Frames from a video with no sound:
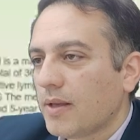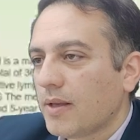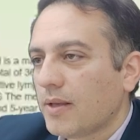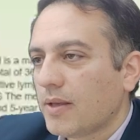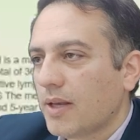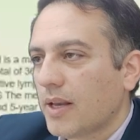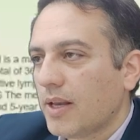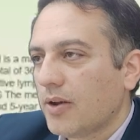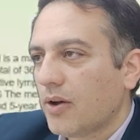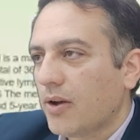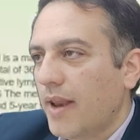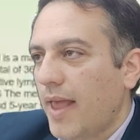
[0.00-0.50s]

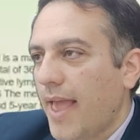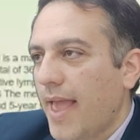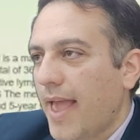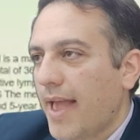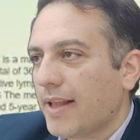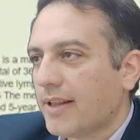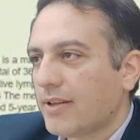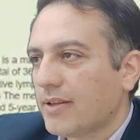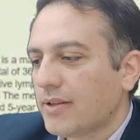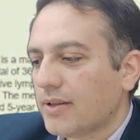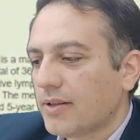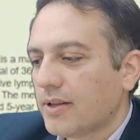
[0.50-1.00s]
click on
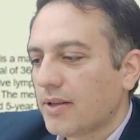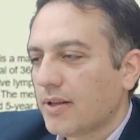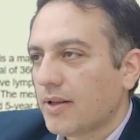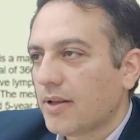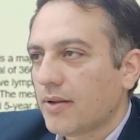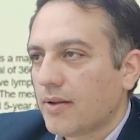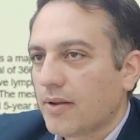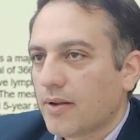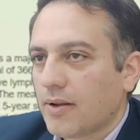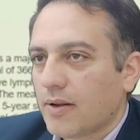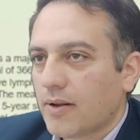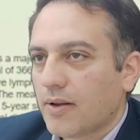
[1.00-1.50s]
add,
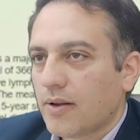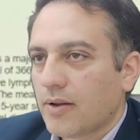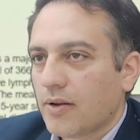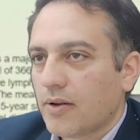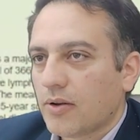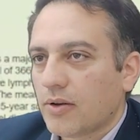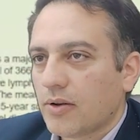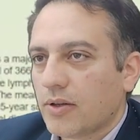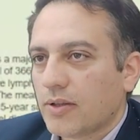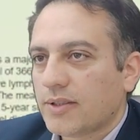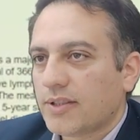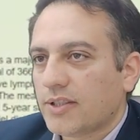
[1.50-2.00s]

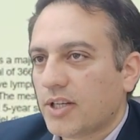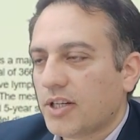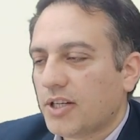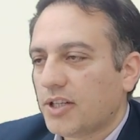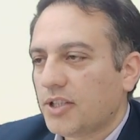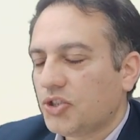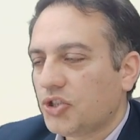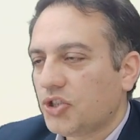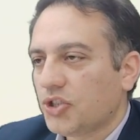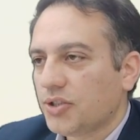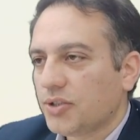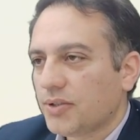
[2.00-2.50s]

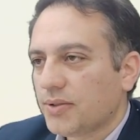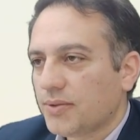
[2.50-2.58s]
search,